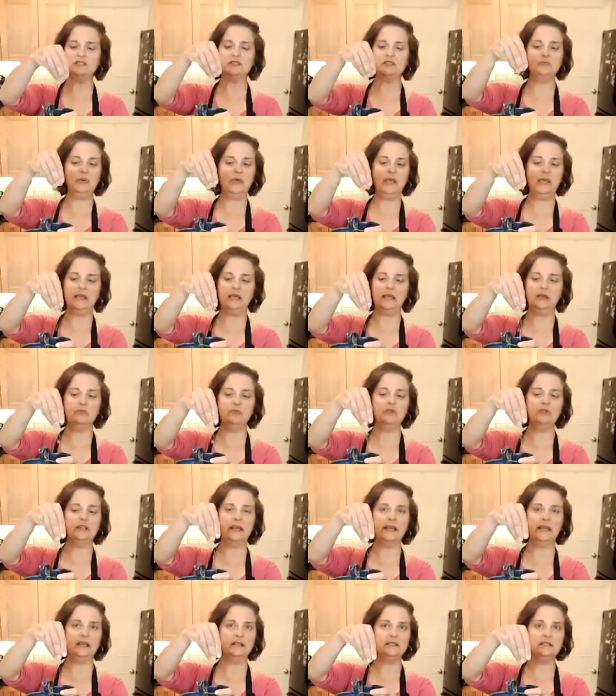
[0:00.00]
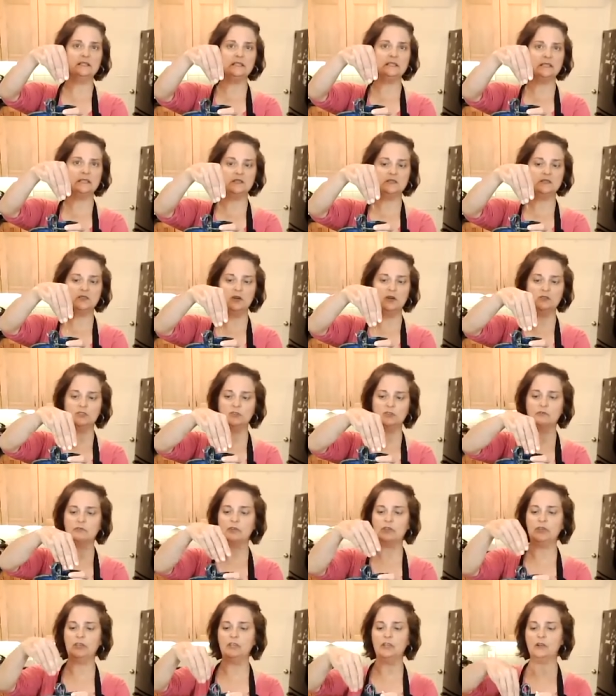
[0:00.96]
is pink Himalayan sea salt
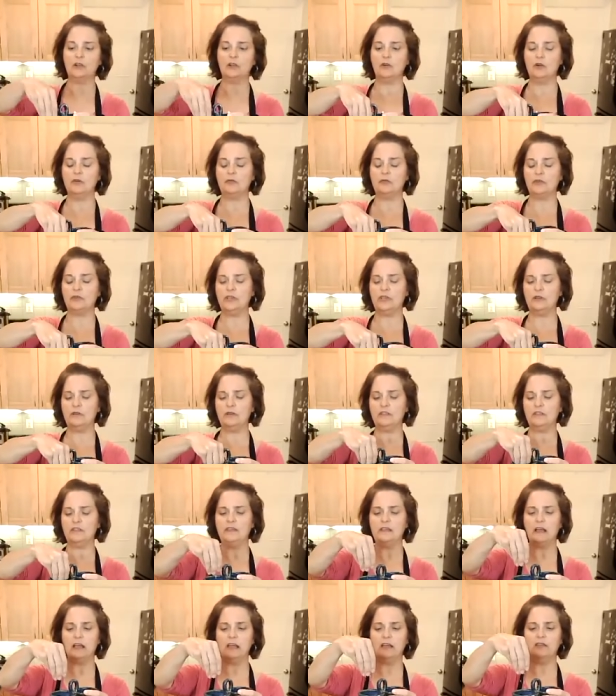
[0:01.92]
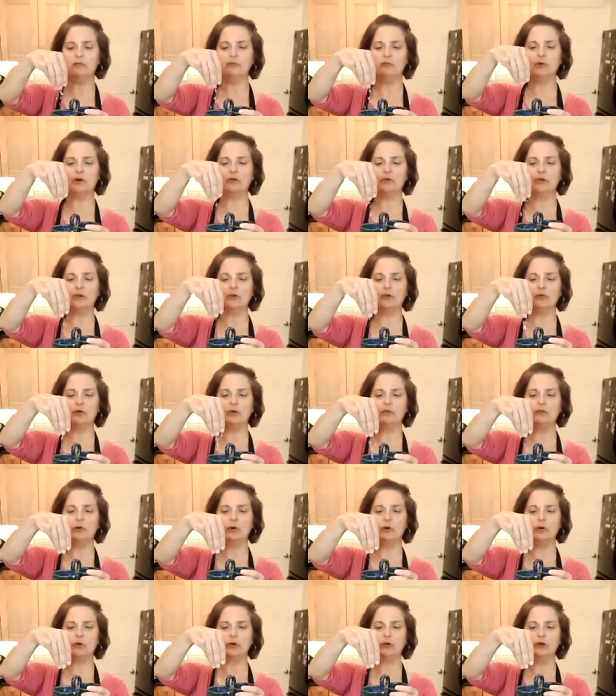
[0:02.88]
over here. Over here, I think I have Murray
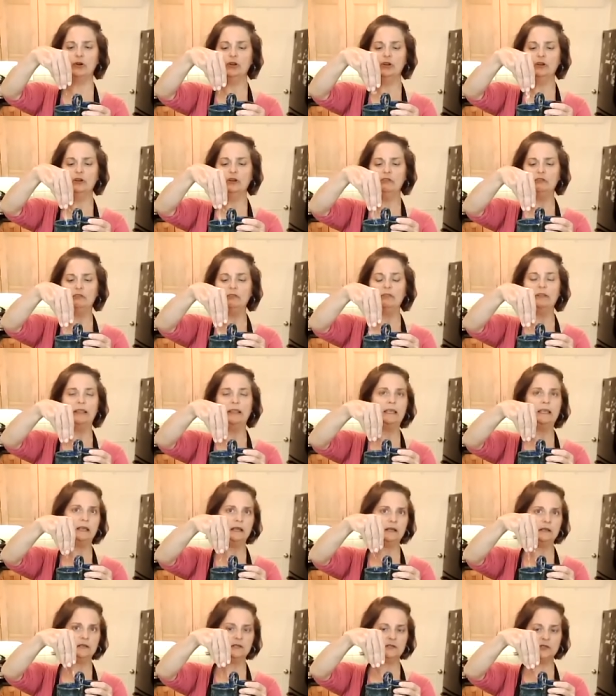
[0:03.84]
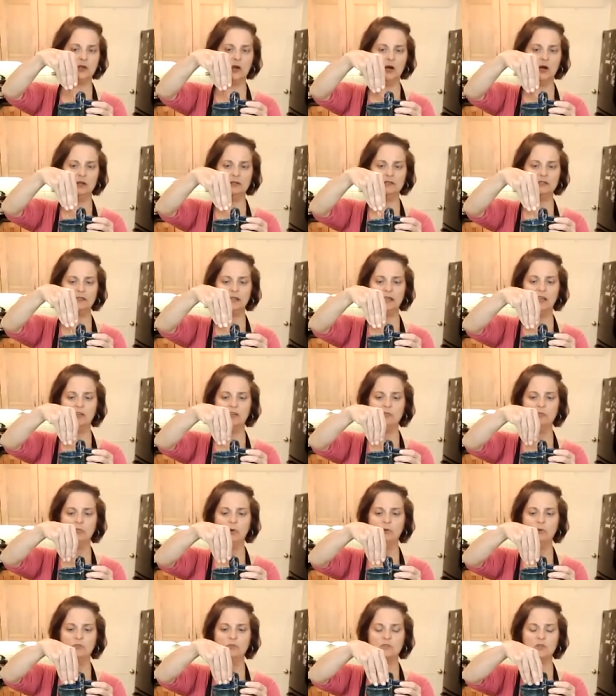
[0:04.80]
River flaky salt. I have
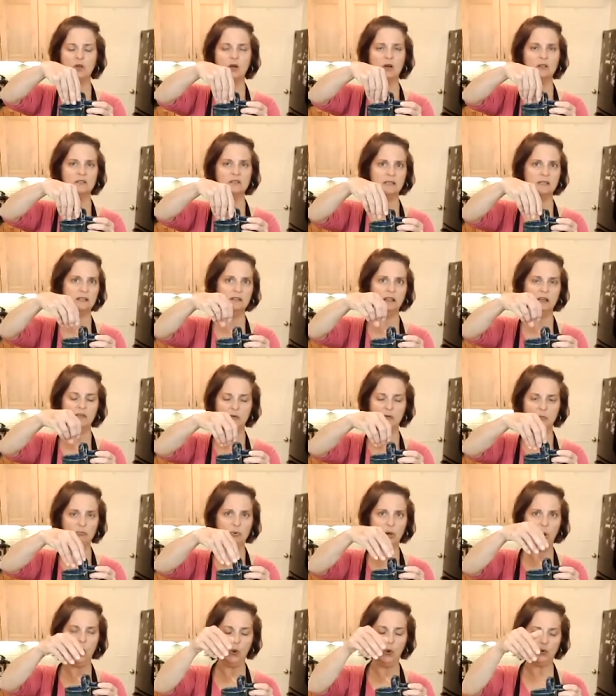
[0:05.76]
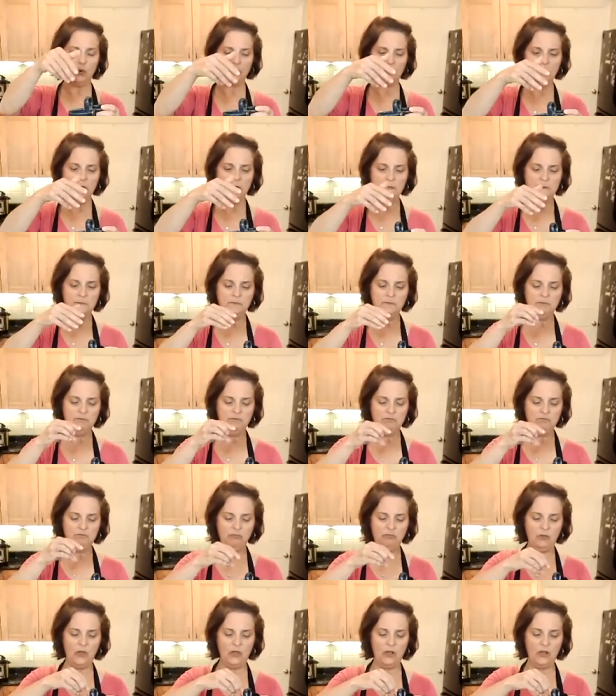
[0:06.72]
both salts. I love them both.
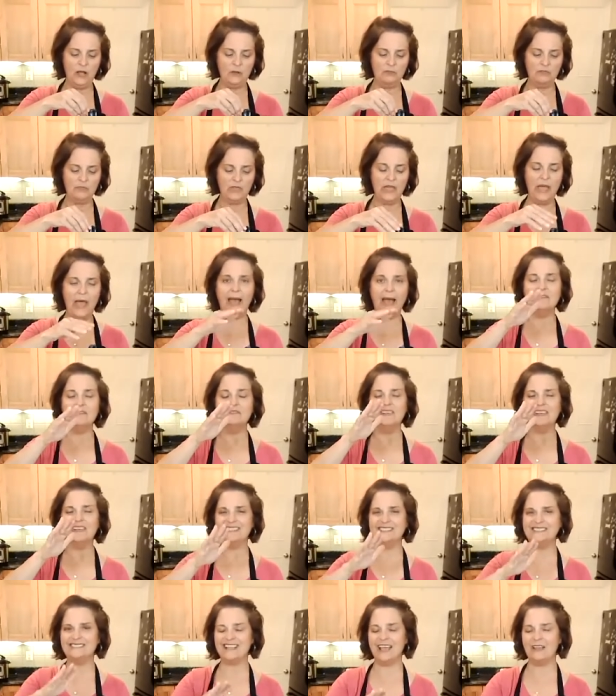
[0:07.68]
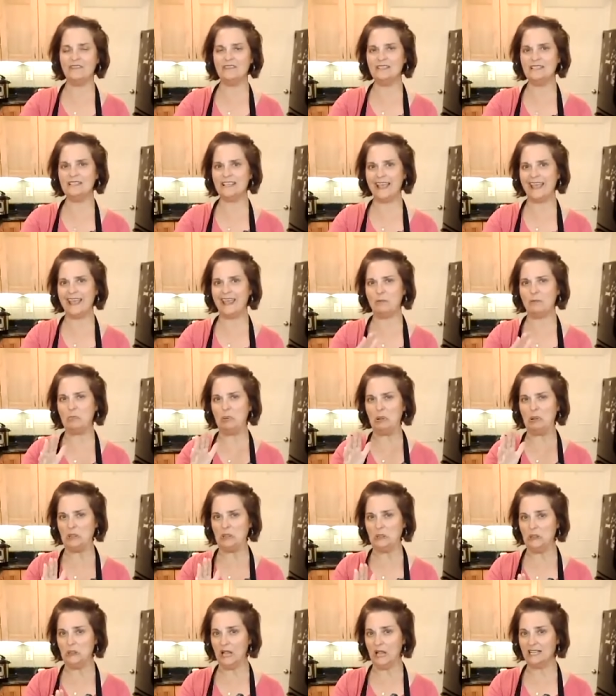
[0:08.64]
Have 78
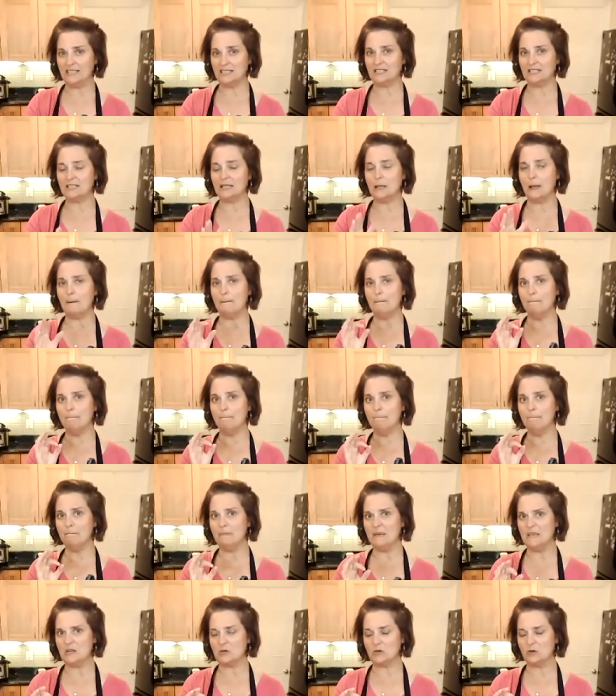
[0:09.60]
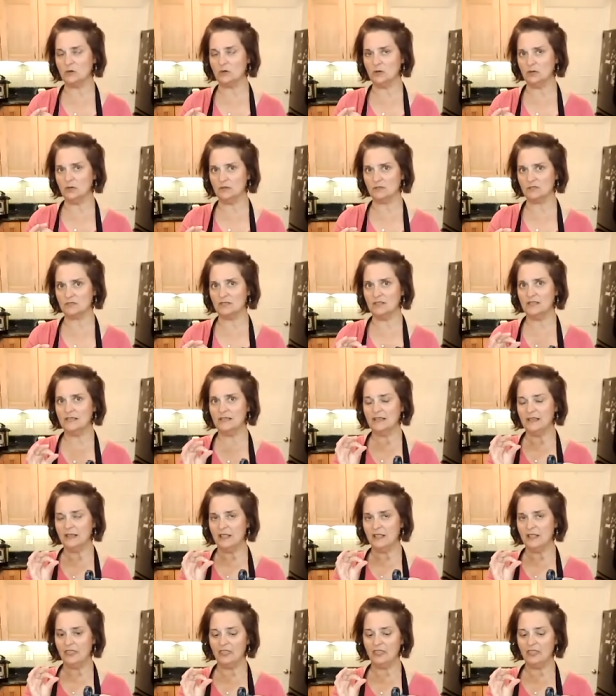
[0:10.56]
plus minerals
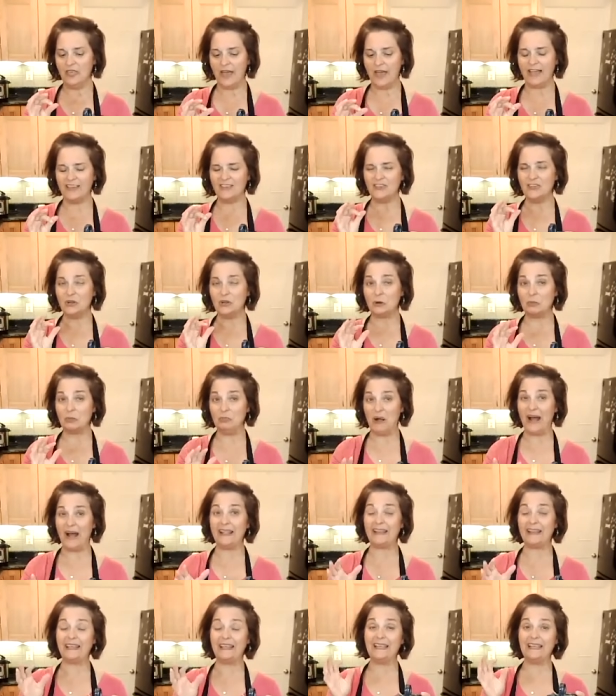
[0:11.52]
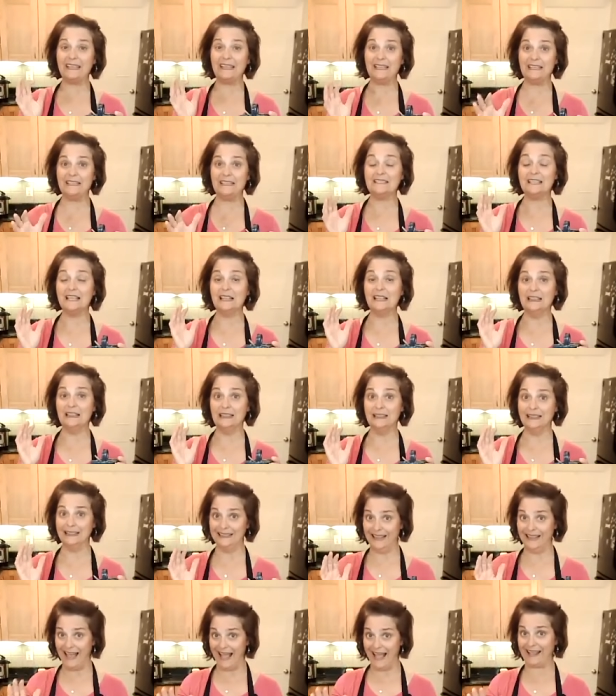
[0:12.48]
that your body is
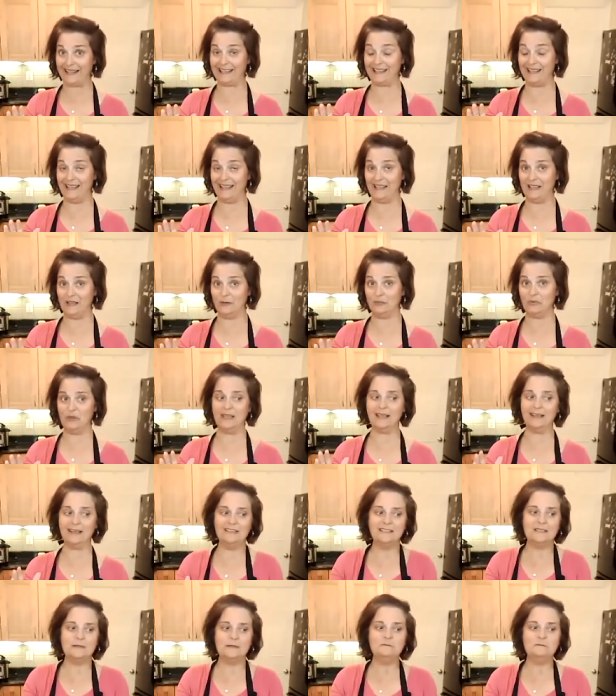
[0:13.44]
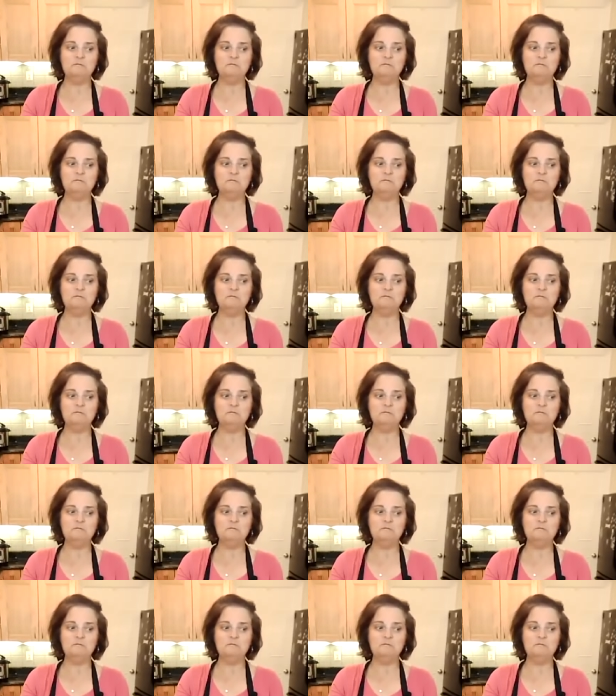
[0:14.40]
lacking, because